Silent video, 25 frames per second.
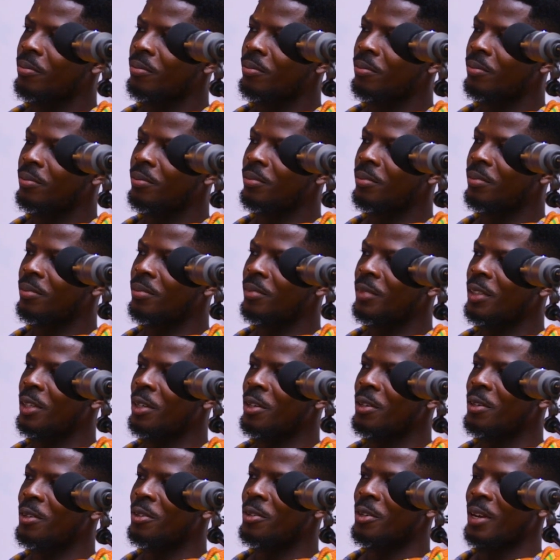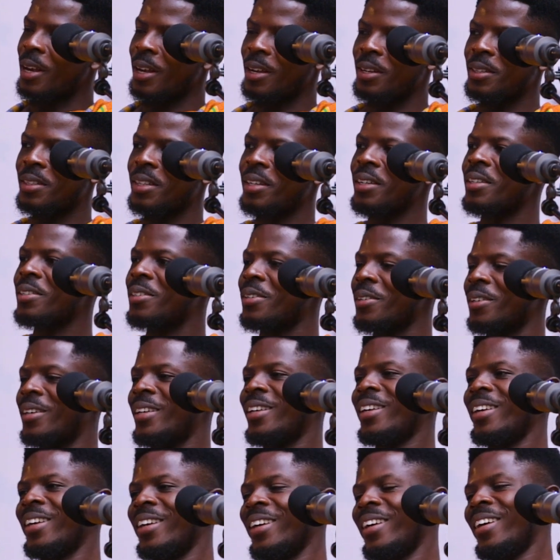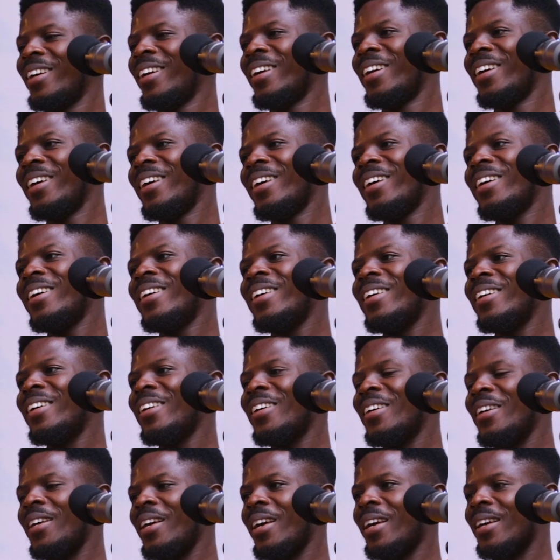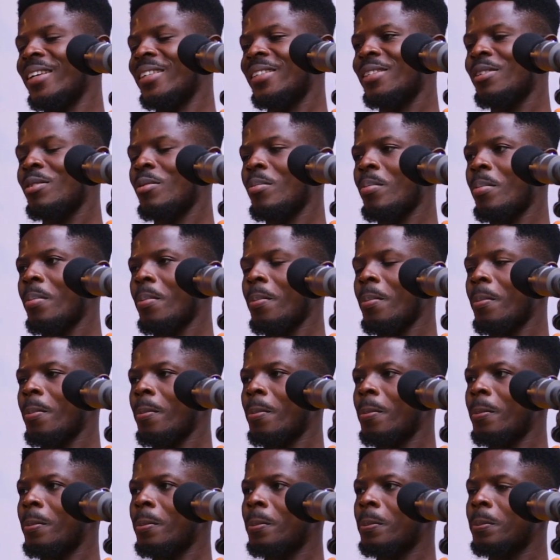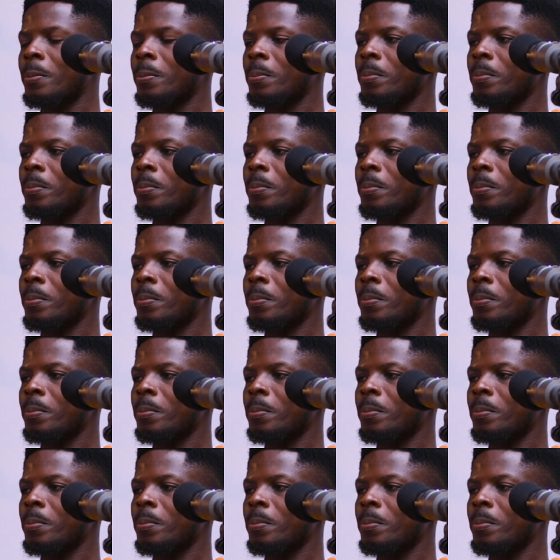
And it's difficult trying to get people like that along. Yeah. See, it's difficult.